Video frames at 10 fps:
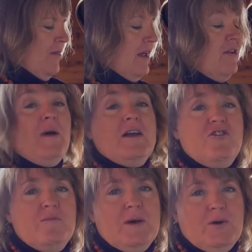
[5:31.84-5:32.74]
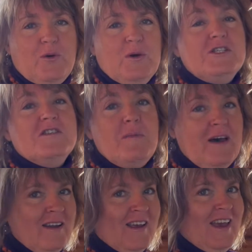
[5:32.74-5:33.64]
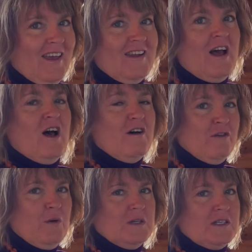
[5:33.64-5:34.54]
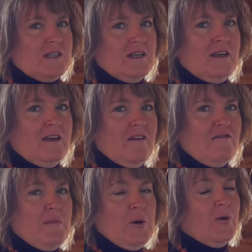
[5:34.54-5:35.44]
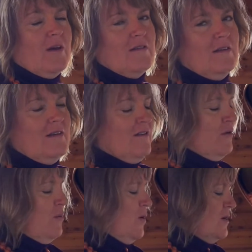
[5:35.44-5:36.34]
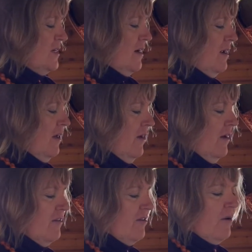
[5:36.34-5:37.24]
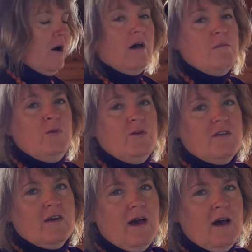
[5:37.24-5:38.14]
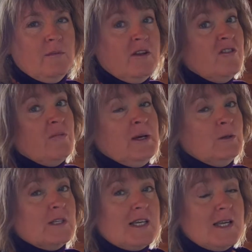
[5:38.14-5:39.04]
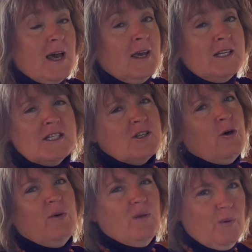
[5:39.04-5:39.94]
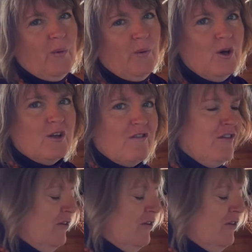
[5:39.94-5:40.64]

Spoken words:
Then you add your milk, which is about, again, half quantity of milk as it is for water. So I'm using almond milk today. Just go with what works for